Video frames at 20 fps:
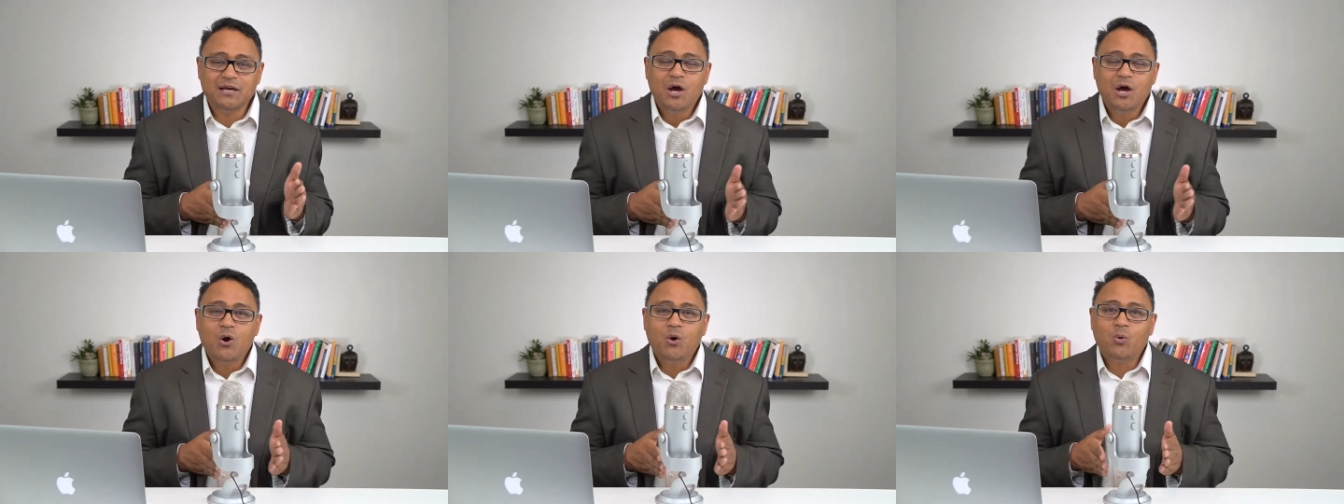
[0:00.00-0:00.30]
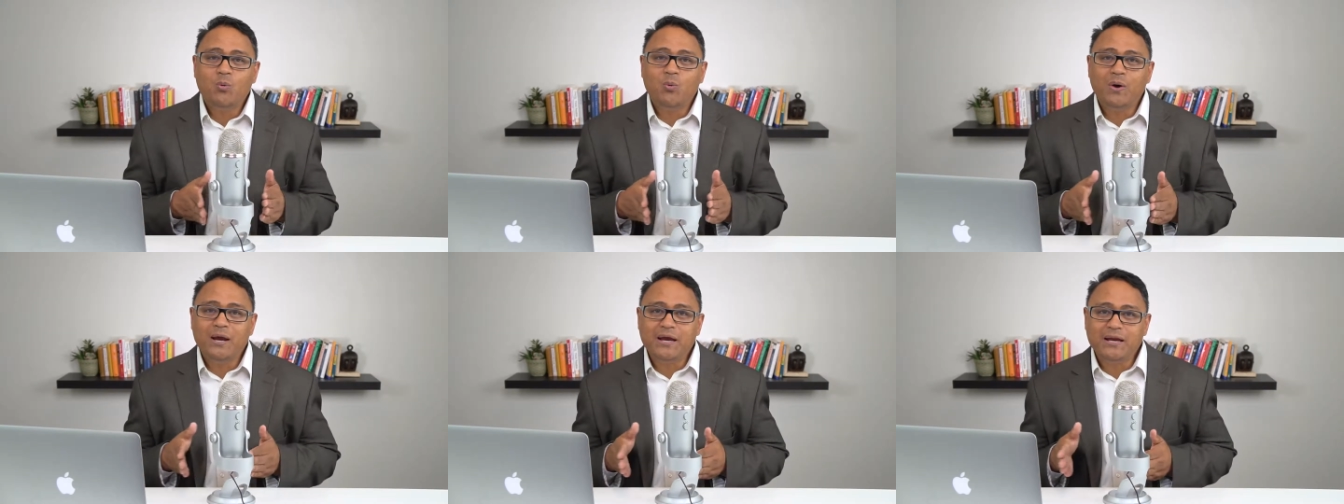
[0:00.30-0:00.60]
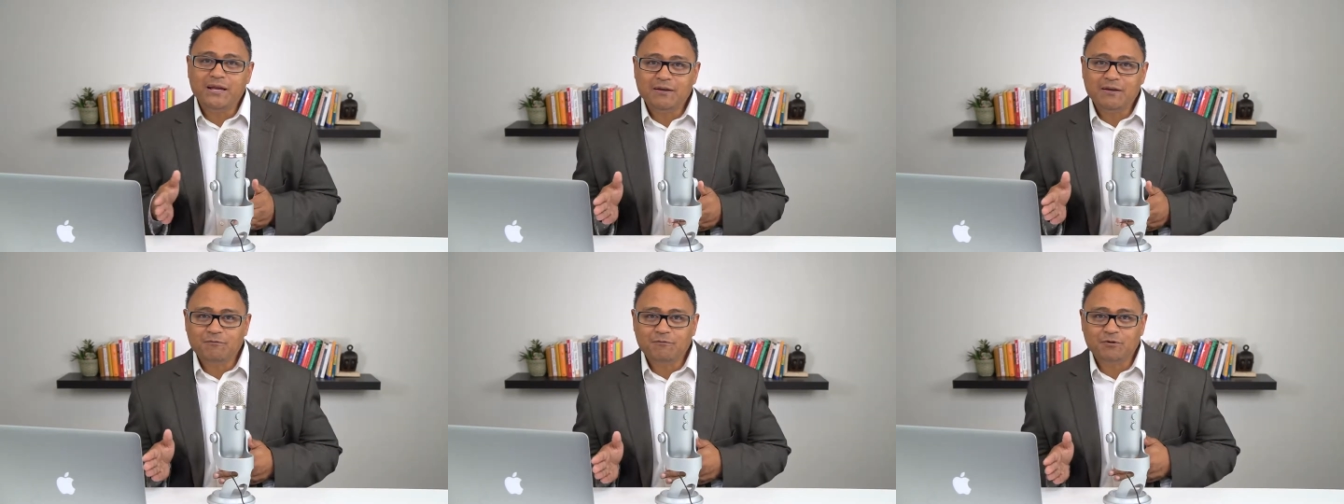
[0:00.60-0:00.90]

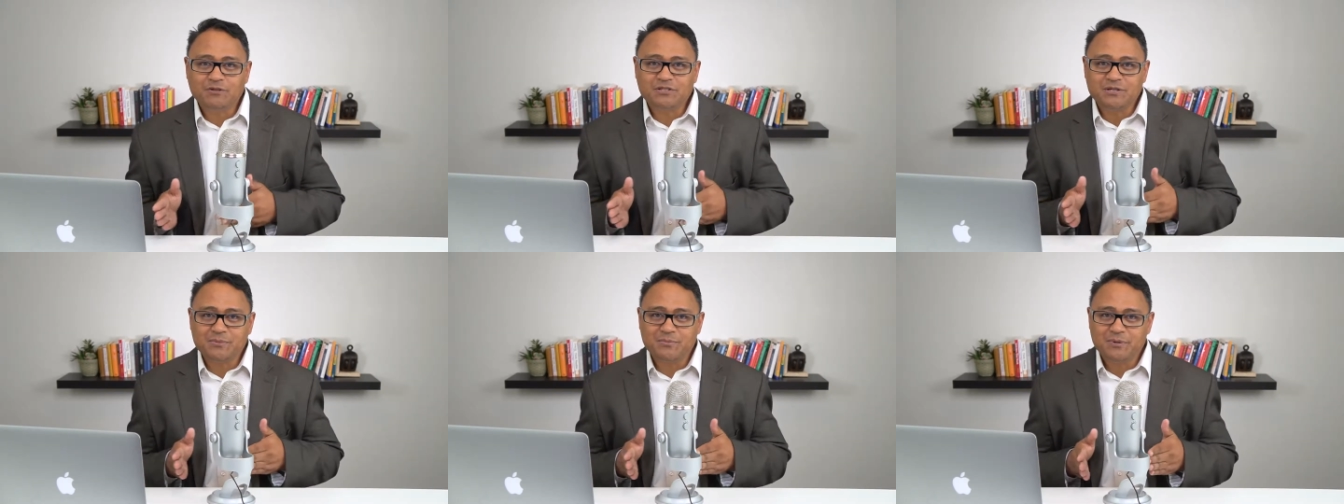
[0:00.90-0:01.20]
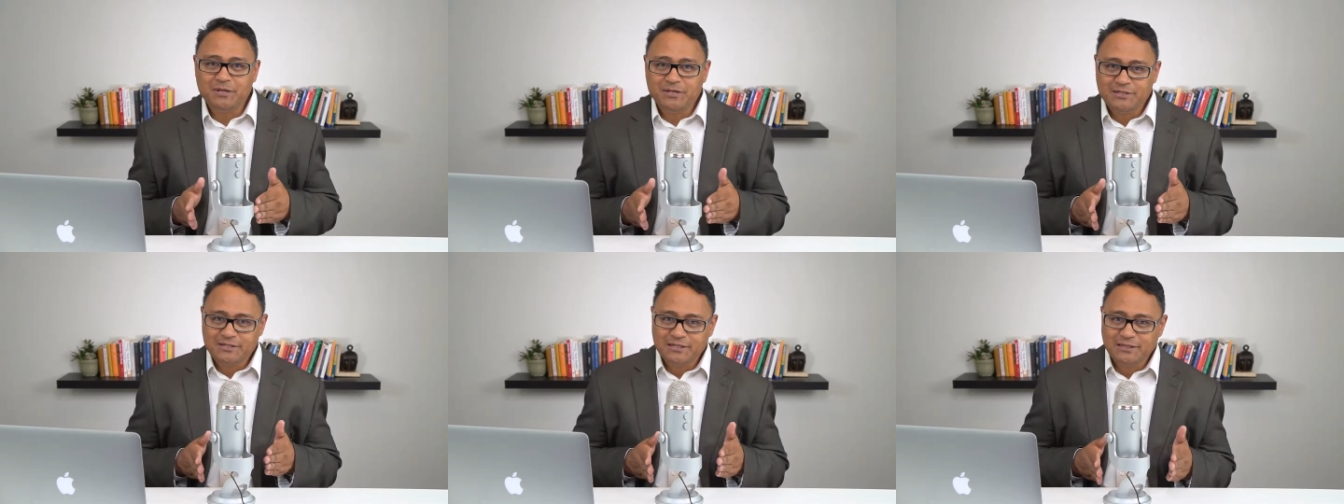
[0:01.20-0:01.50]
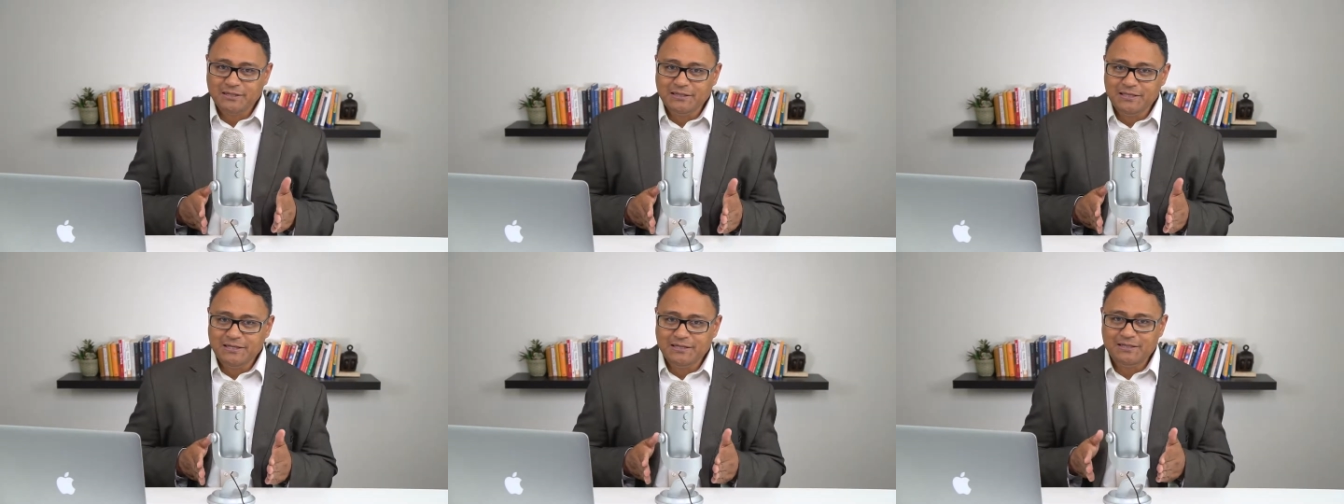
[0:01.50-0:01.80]
waiting for somebody to
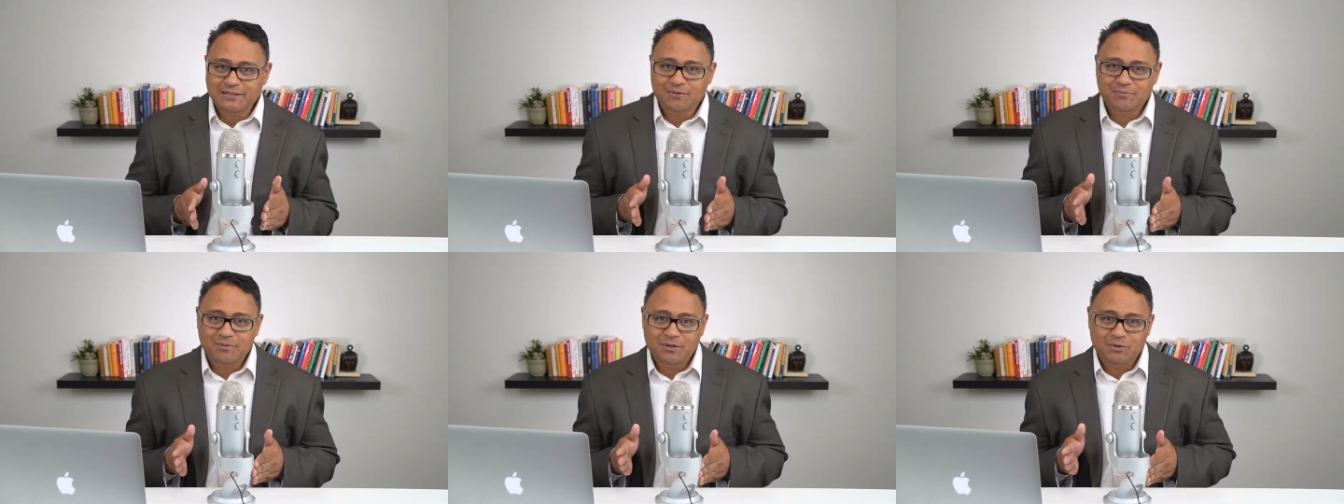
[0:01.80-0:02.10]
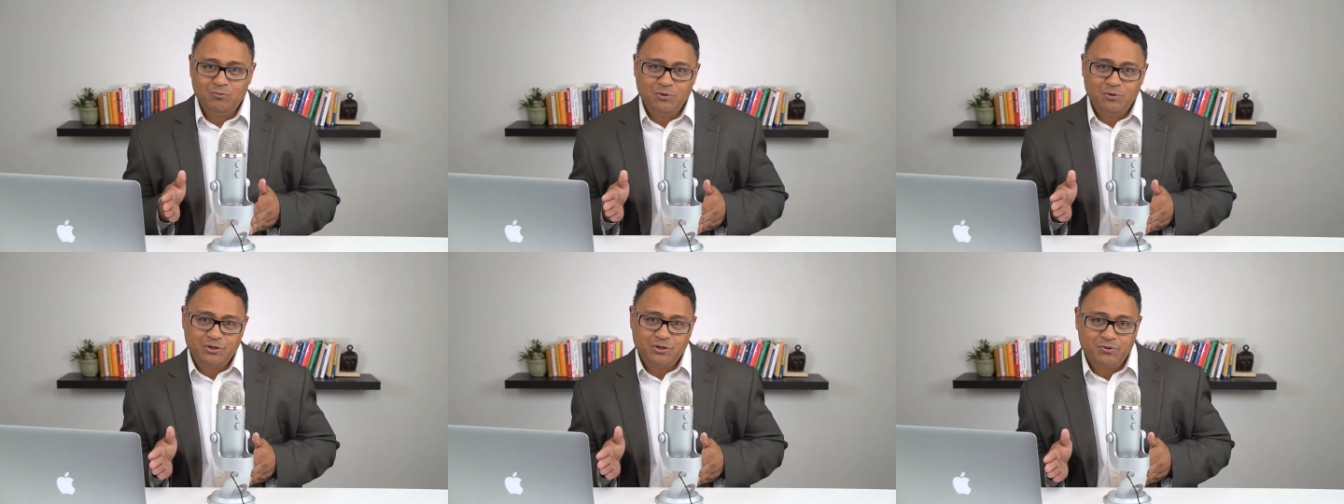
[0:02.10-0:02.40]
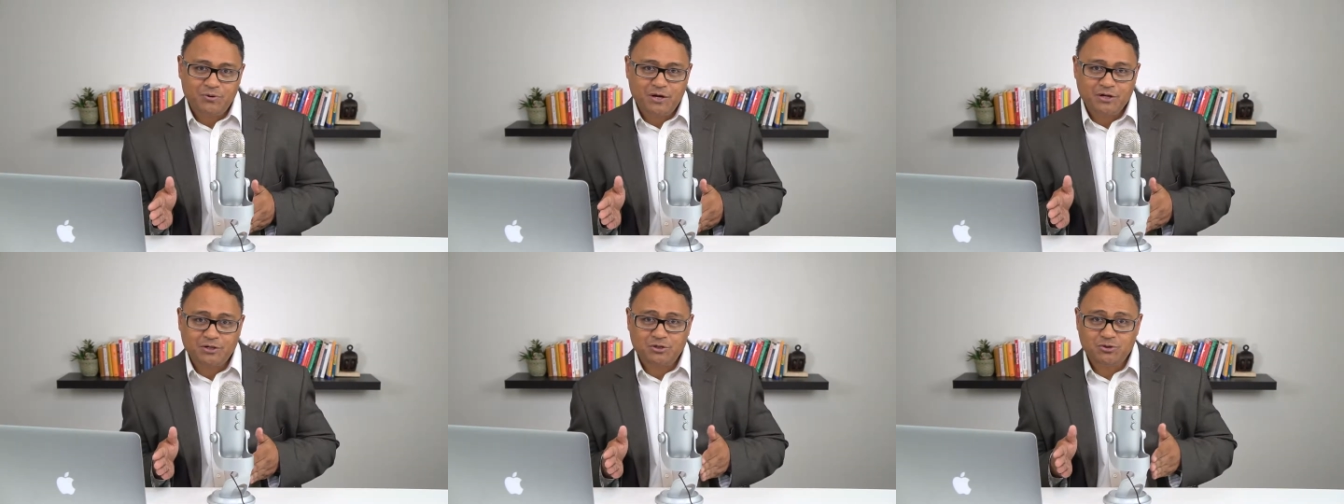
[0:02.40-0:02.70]
lead them in one
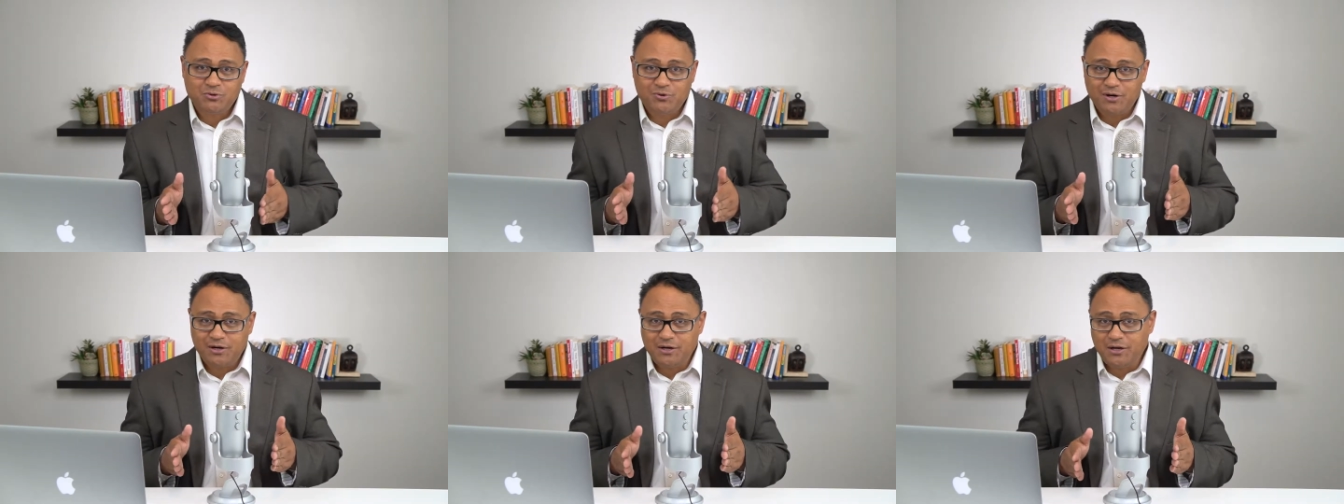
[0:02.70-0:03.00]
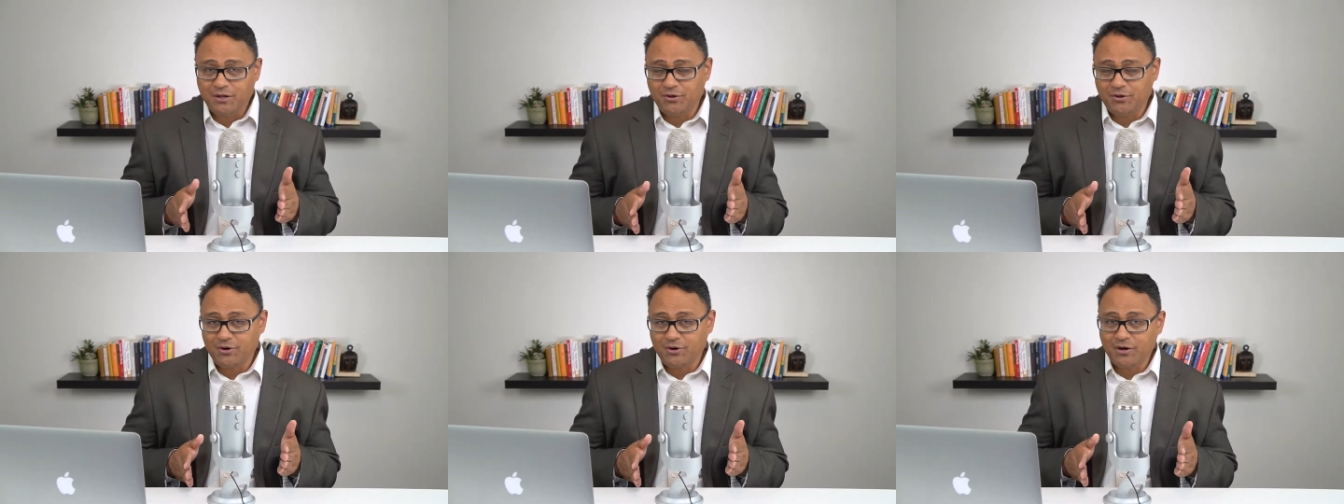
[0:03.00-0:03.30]
direction or another.